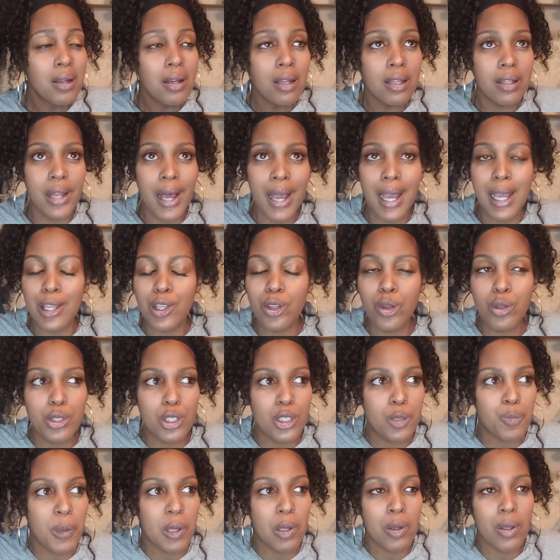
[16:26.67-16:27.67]
Like, you
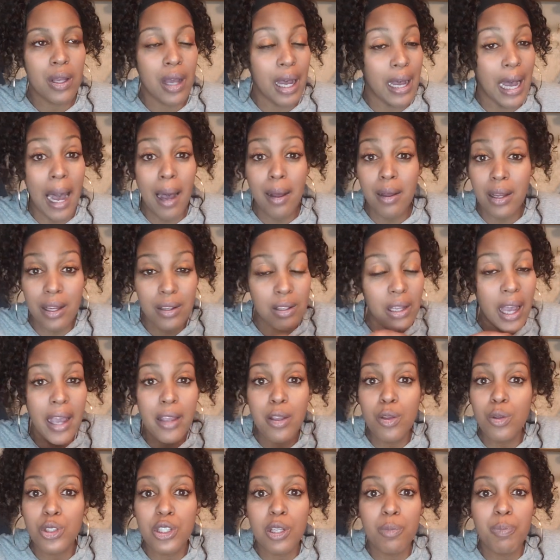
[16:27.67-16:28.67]
just be, I
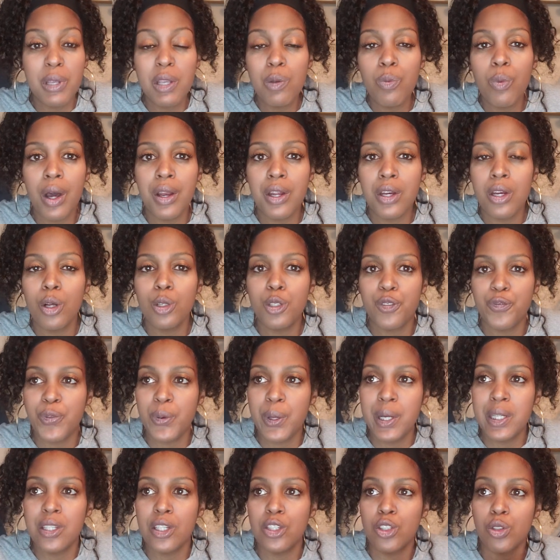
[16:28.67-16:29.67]
used to be one of those
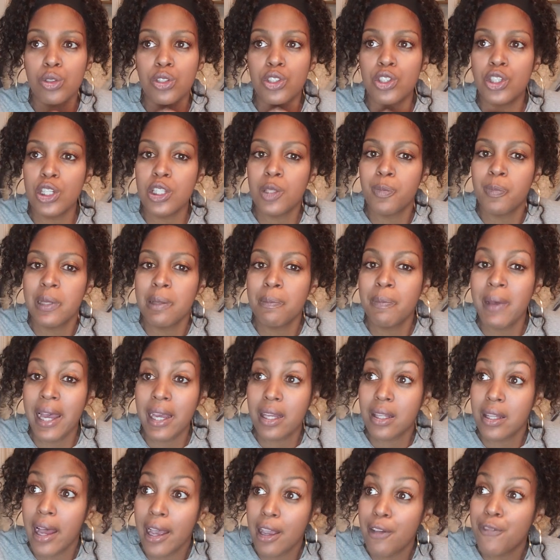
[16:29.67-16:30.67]
friends that used to just be
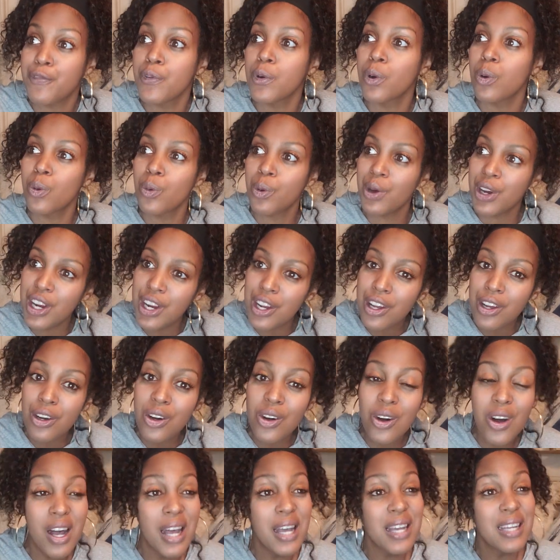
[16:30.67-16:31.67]
back like, for
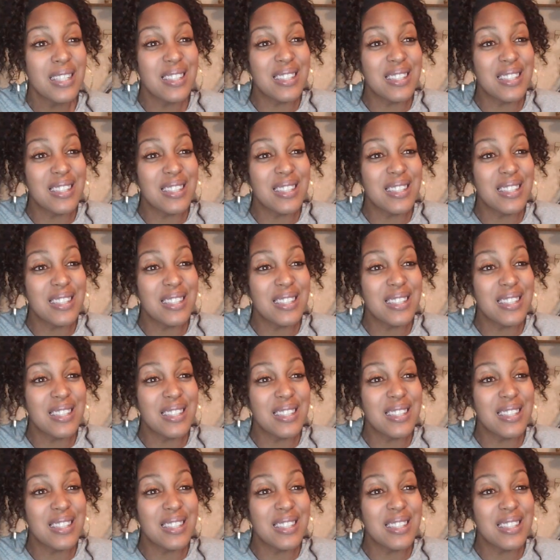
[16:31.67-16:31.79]
real?